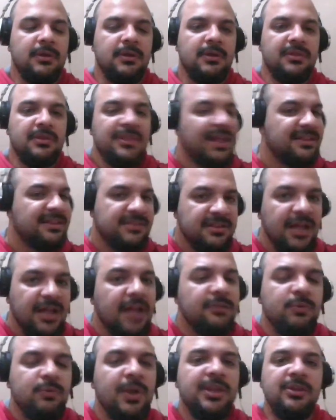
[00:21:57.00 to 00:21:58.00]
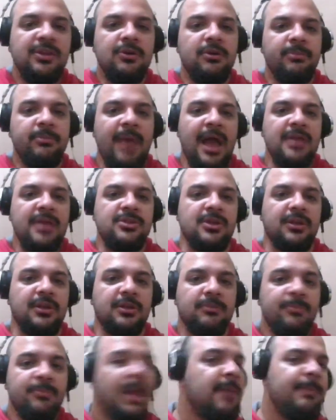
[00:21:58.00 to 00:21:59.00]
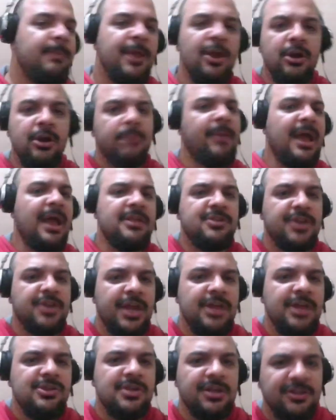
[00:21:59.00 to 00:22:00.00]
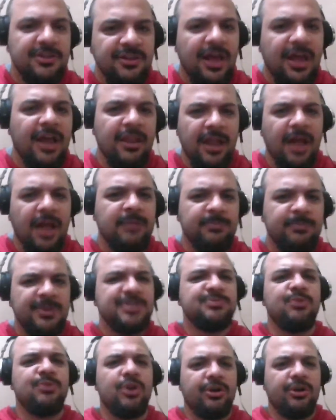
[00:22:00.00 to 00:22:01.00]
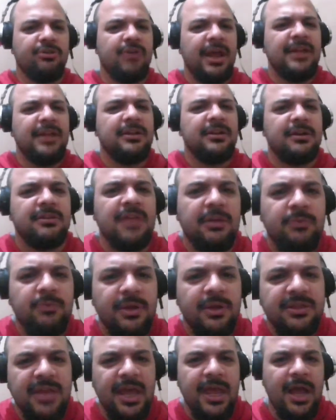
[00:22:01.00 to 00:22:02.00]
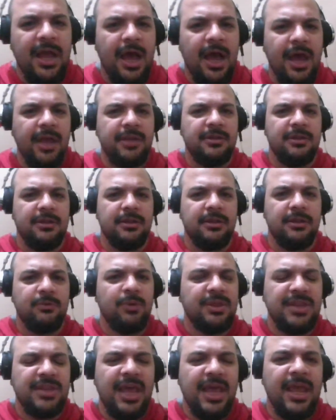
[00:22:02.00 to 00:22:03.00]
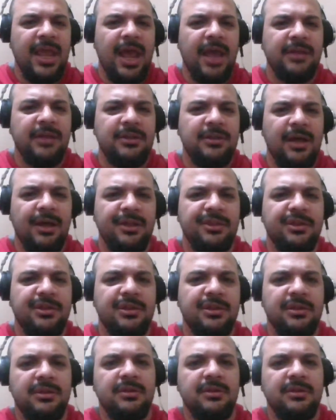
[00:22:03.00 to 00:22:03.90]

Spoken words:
That's not what you imagined. Maybe your imagination is a lot much more greater than what the AI does.